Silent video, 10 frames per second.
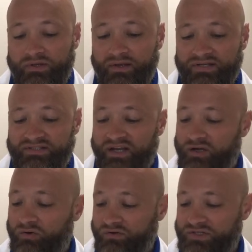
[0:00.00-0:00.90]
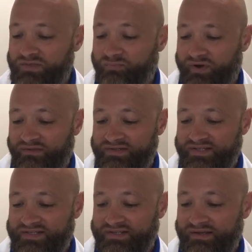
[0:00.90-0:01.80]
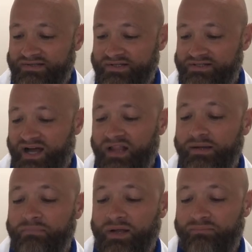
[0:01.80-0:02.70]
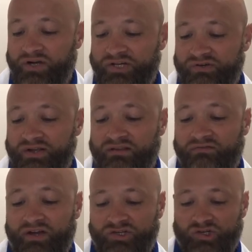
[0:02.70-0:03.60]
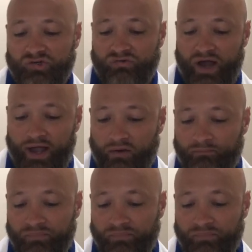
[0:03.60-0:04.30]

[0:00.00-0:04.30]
did a study called SPRINT, Systolic Blood Pressure Intervention Trial,